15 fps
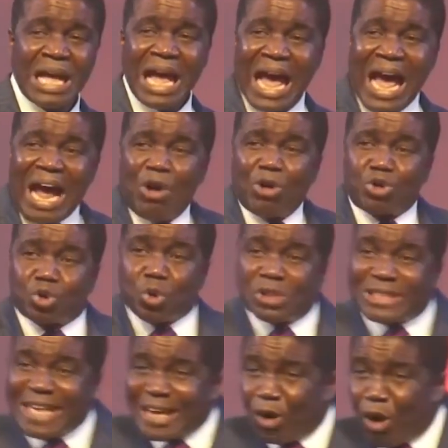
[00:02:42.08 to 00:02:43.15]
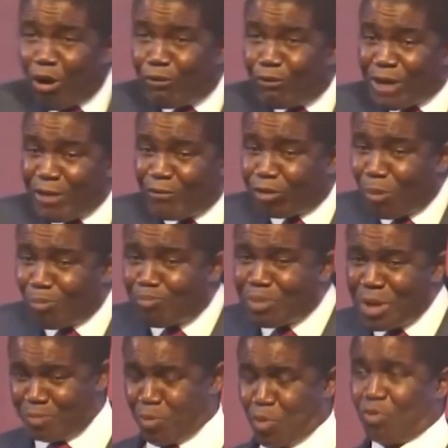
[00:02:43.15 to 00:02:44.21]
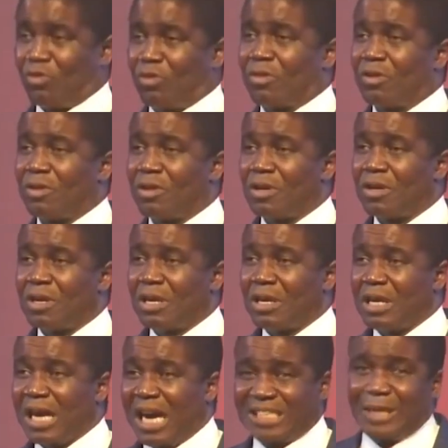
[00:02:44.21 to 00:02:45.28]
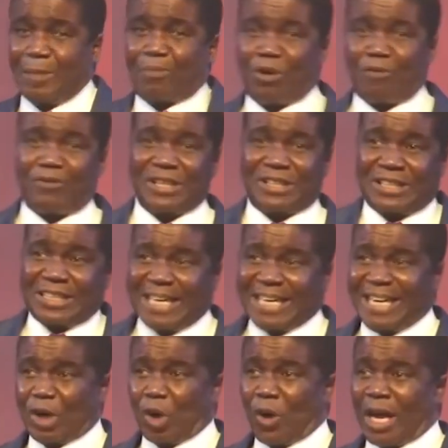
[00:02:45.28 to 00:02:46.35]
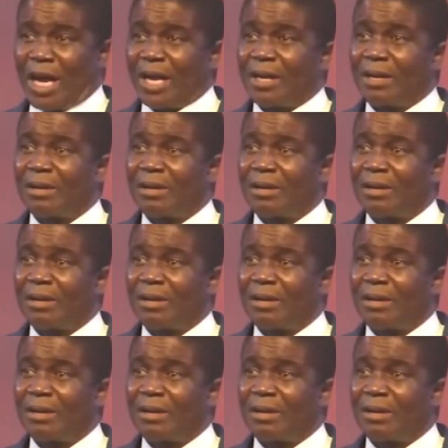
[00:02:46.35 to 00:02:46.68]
How to take offering from people as a prophet seated in a corner?